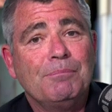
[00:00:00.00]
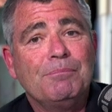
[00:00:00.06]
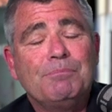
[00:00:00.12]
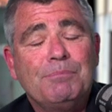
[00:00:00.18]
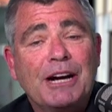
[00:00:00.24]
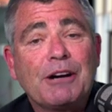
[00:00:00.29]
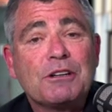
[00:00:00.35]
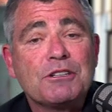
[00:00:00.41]

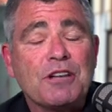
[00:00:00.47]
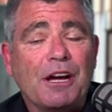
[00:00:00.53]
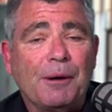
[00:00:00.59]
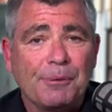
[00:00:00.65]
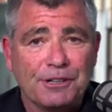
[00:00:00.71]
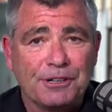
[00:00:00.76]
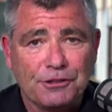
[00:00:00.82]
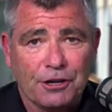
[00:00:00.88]
Barry
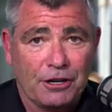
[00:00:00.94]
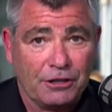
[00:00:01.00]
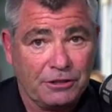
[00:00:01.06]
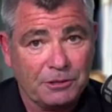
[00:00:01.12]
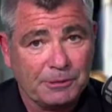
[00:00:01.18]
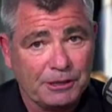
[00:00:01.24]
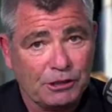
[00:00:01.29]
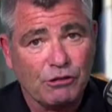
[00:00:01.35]
Soper had got a
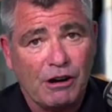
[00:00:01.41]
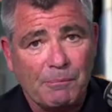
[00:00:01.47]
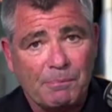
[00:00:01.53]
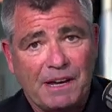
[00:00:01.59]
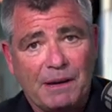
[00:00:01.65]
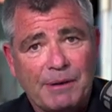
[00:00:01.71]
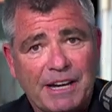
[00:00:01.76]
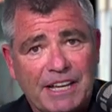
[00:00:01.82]
little bit
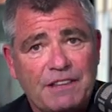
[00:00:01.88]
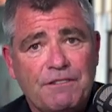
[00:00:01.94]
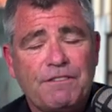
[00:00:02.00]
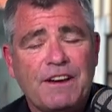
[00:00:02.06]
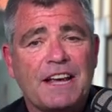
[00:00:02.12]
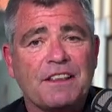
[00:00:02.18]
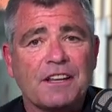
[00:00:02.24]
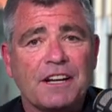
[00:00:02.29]
grumpy about the
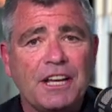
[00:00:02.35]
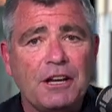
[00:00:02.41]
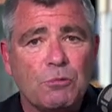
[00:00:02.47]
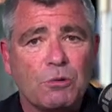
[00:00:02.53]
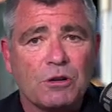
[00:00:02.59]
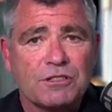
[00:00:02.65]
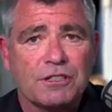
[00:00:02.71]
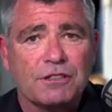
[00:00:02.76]
fact that he
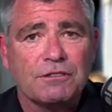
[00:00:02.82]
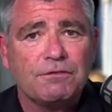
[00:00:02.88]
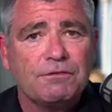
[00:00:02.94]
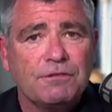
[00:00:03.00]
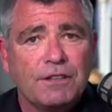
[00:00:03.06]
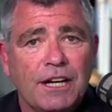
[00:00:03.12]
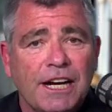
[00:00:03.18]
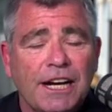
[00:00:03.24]
wasn't
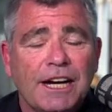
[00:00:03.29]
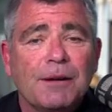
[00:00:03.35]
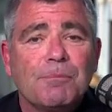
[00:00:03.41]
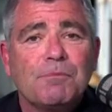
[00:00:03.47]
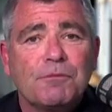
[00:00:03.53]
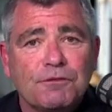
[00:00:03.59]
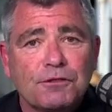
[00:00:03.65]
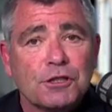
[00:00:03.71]

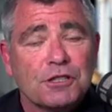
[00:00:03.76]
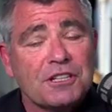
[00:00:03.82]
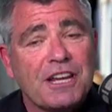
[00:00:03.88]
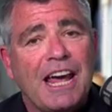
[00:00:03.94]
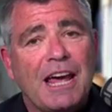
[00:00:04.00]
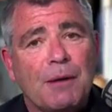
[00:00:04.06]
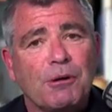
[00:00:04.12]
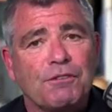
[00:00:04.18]
um, first
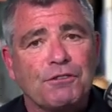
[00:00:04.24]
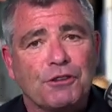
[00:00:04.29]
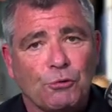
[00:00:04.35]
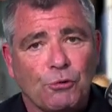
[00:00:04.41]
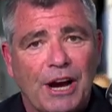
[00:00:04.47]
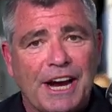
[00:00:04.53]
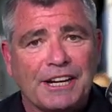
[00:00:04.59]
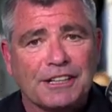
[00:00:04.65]
cab off the
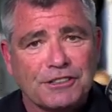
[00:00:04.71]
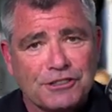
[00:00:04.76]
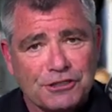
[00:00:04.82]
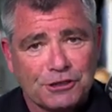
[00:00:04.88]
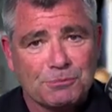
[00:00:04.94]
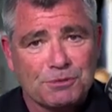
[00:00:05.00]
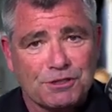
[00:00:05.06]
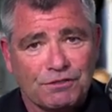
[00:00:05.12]
rank in
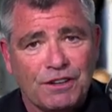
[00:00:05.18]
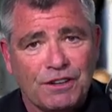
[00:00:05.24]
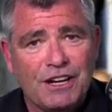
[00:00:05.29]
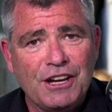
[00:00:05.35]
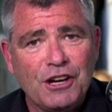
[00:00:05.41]
terms of